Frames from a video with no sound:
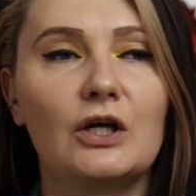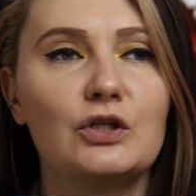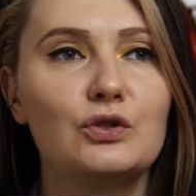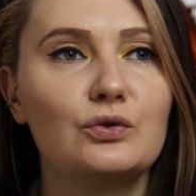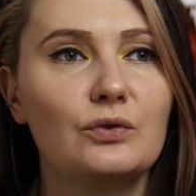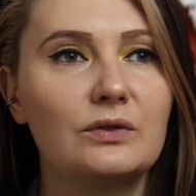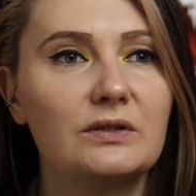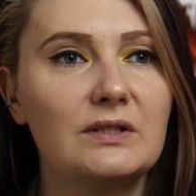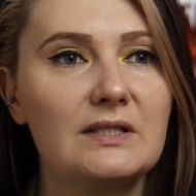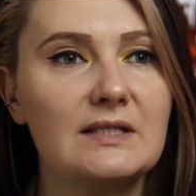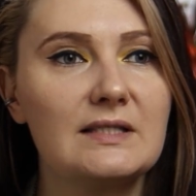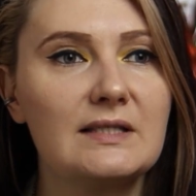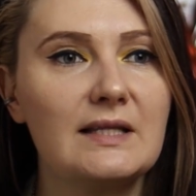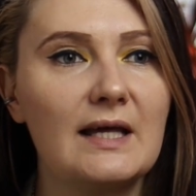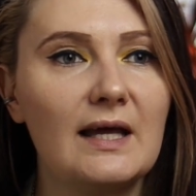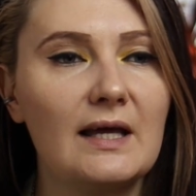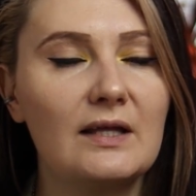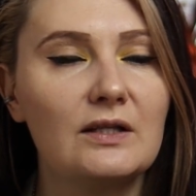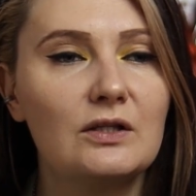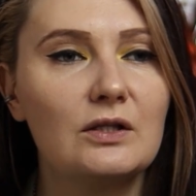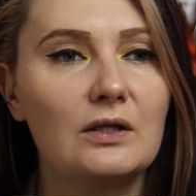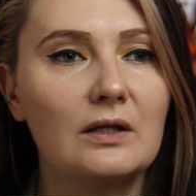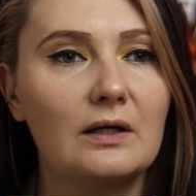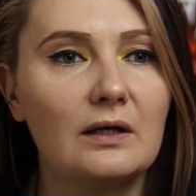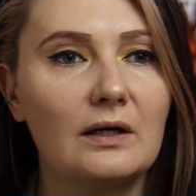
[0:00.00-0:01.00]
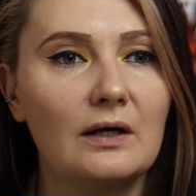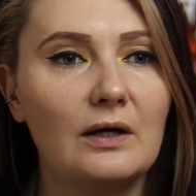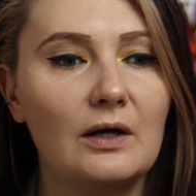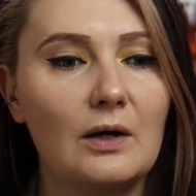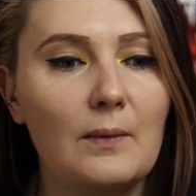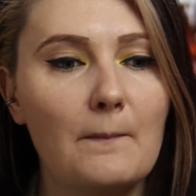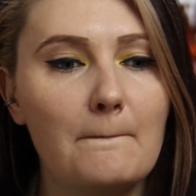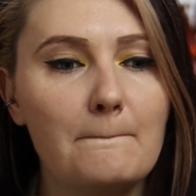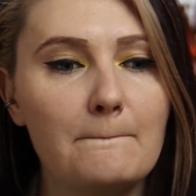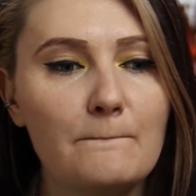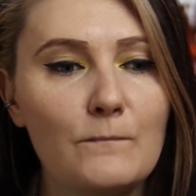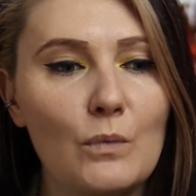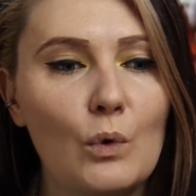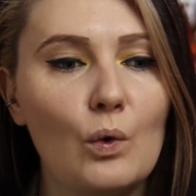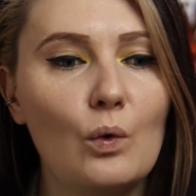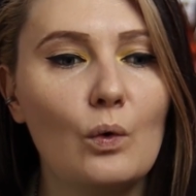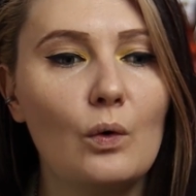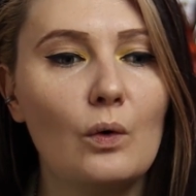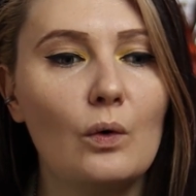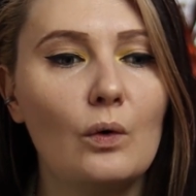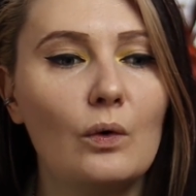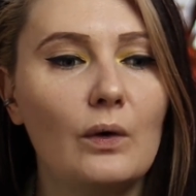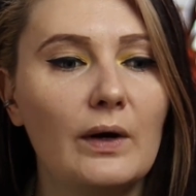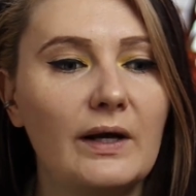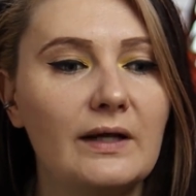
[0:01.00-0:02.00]
to understand
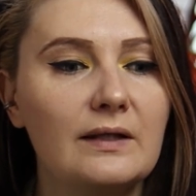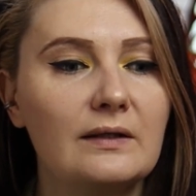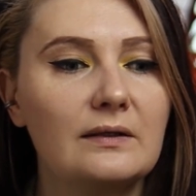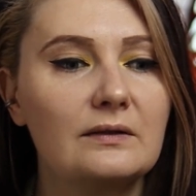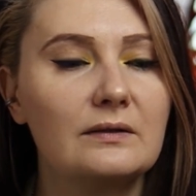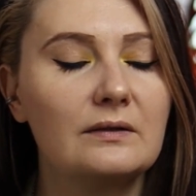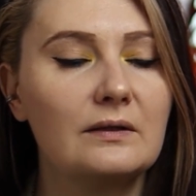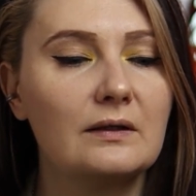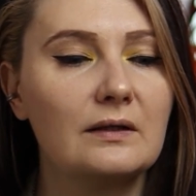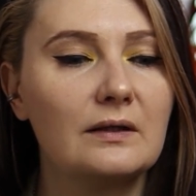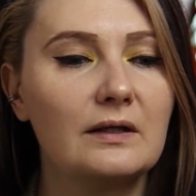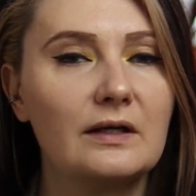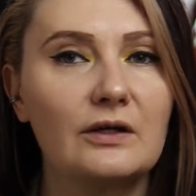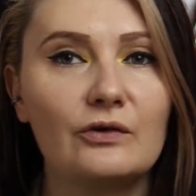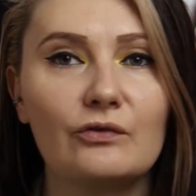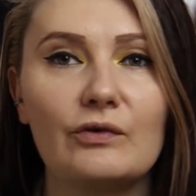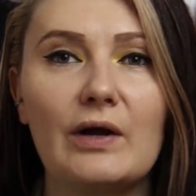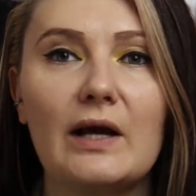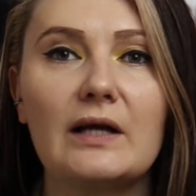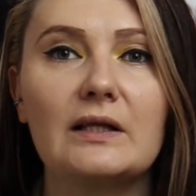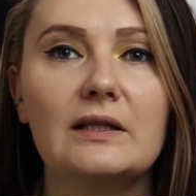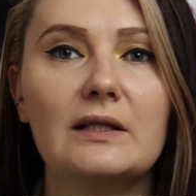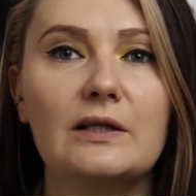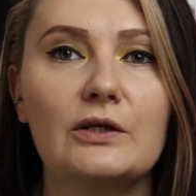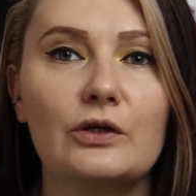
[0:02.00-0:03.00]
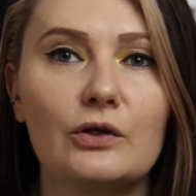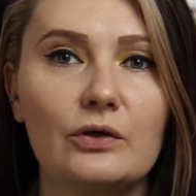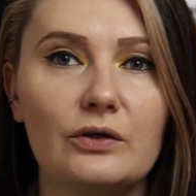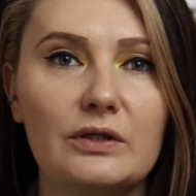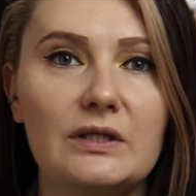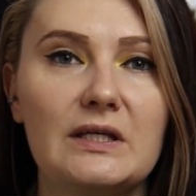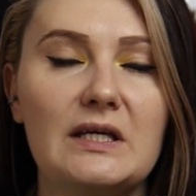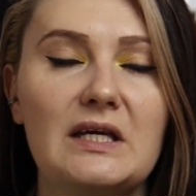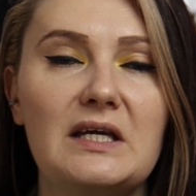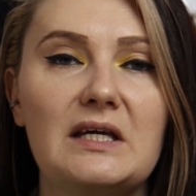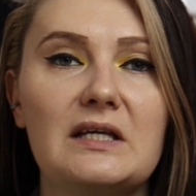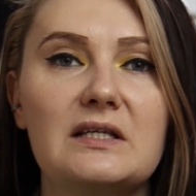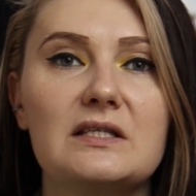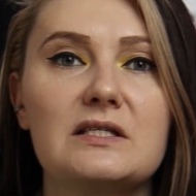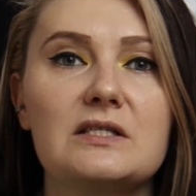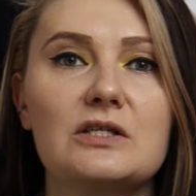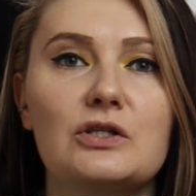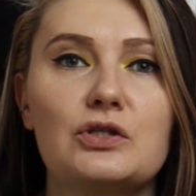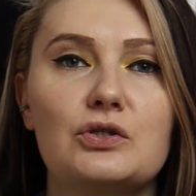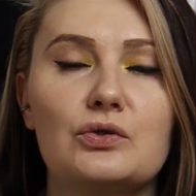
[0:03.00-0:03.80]
more and correctly her kids,